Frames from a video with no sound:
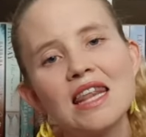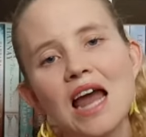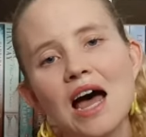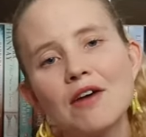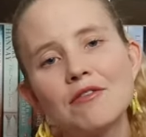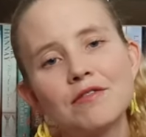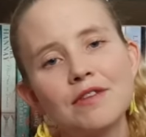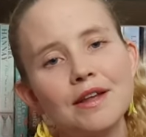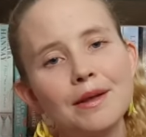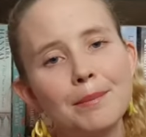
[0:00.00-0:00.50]

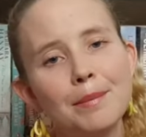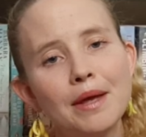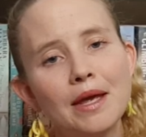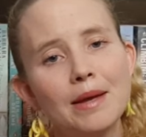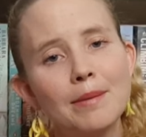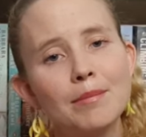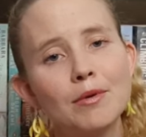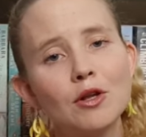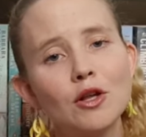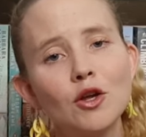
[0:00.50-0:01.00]
lovely
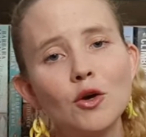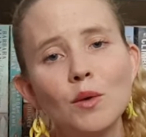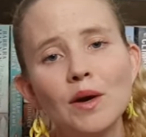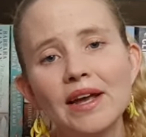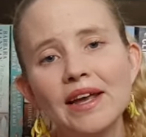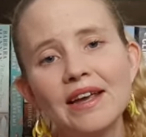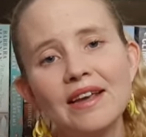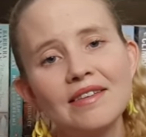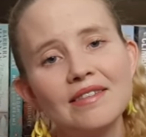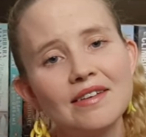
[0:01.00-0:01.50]
people who
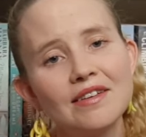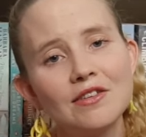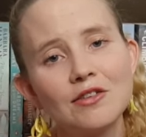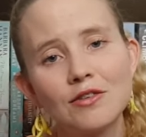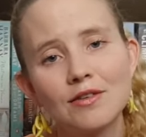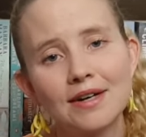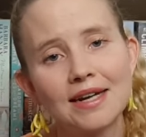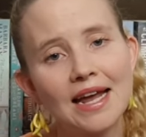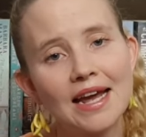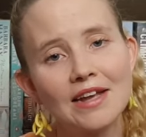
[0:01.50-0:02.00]
are easy
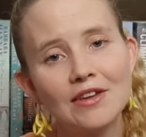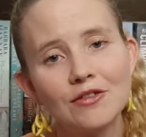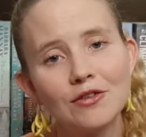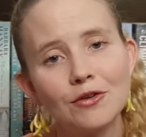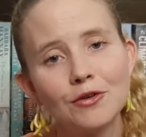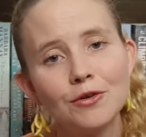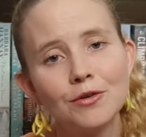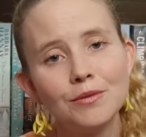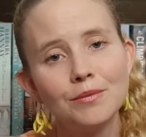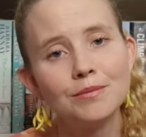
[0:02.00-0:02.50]
to relate
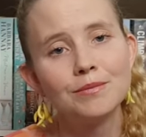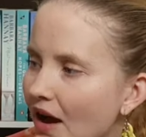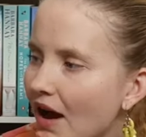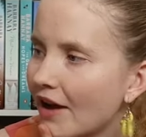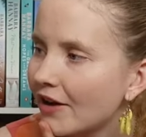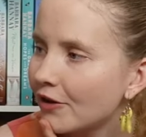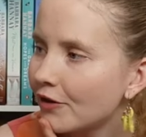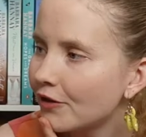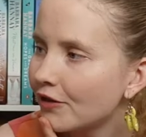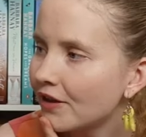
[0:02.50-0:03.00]
to.
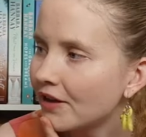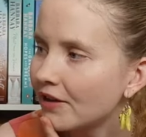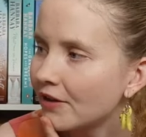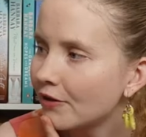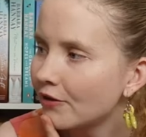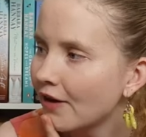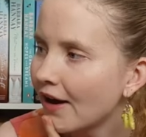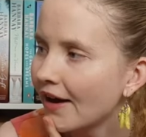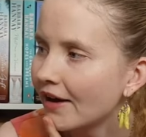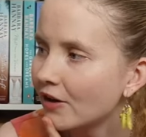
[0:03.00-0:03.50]
I don't think
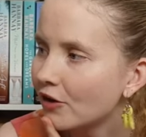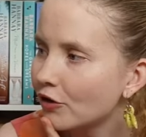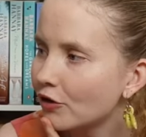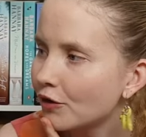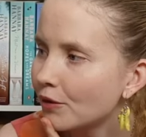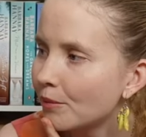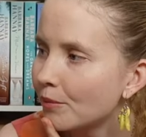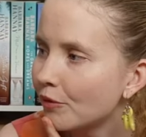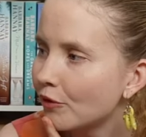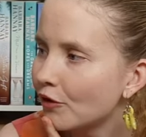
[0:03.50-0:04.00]
the writer
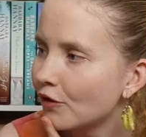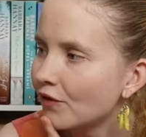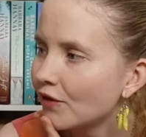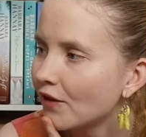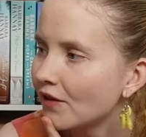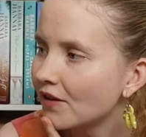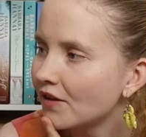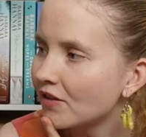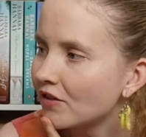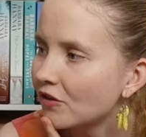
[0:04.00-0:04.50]
could improve
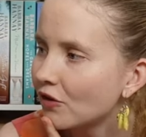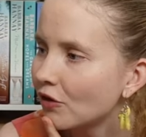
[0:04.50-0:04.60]
on this